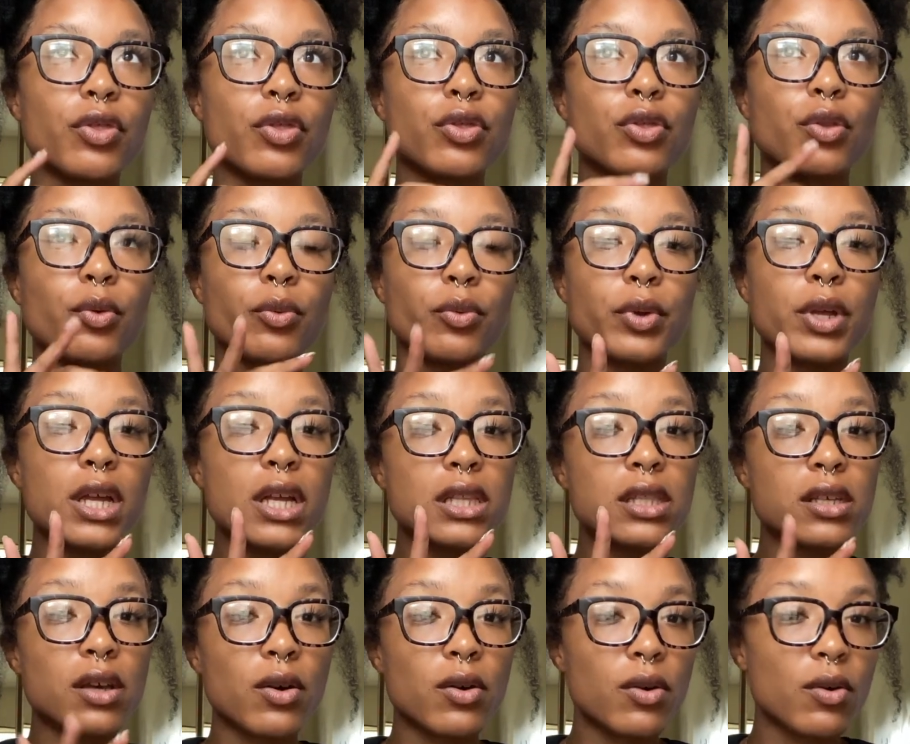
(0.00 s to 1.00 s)
three in
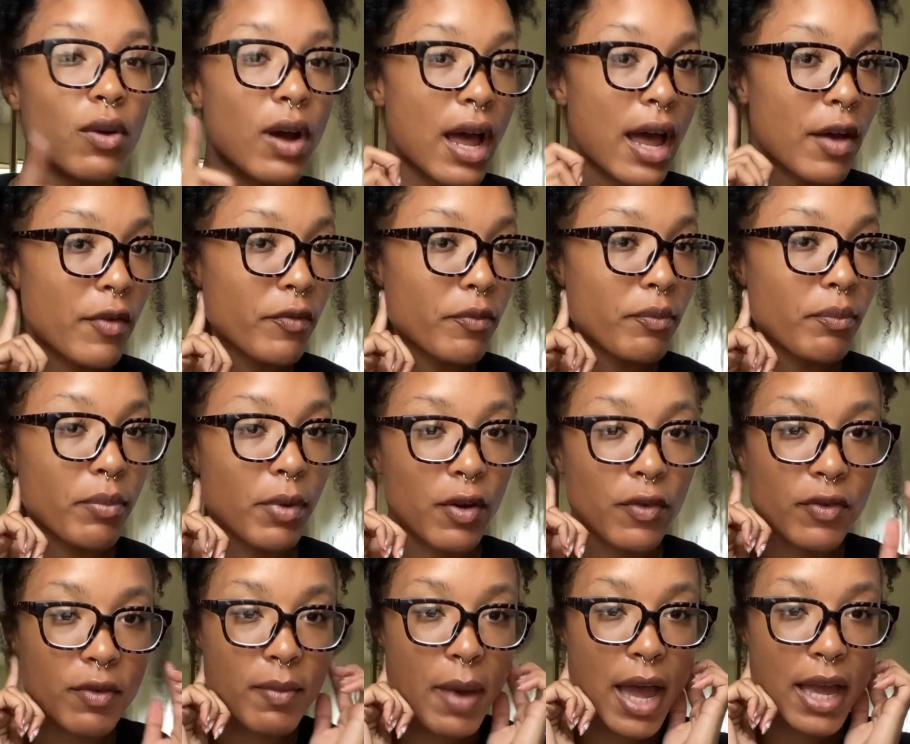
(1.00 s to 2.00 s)
total. I have both
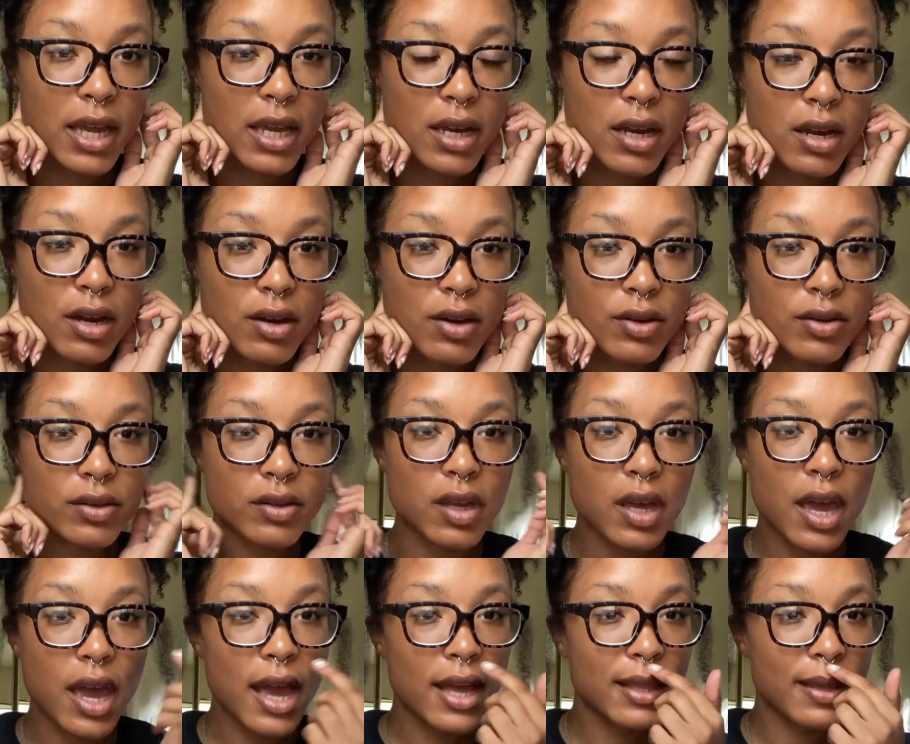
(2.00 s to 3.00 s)
of my ears
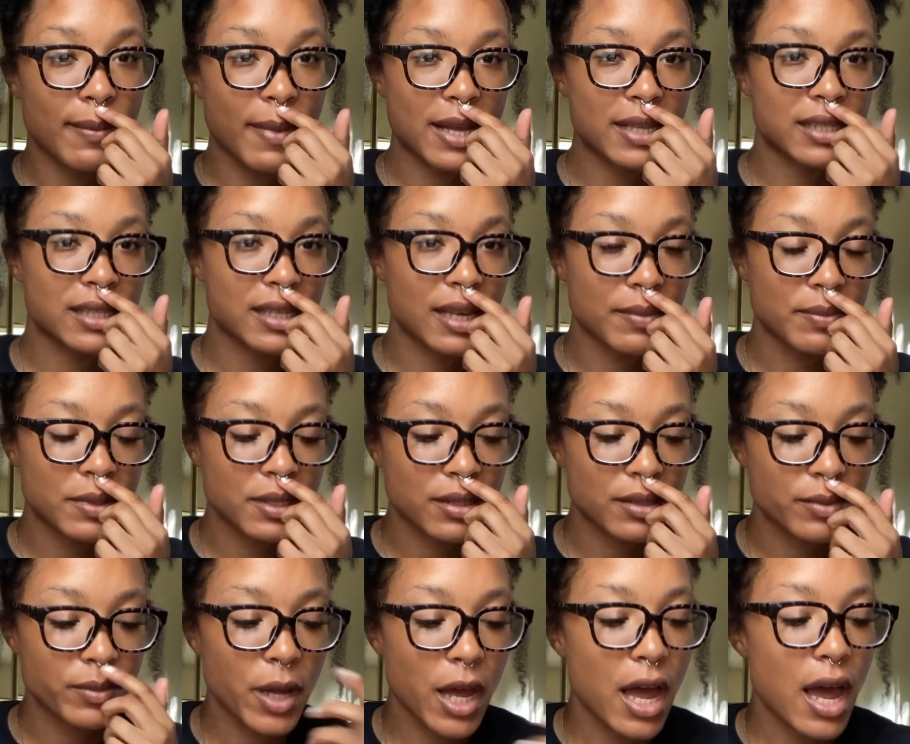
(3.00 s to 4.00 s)
then my septum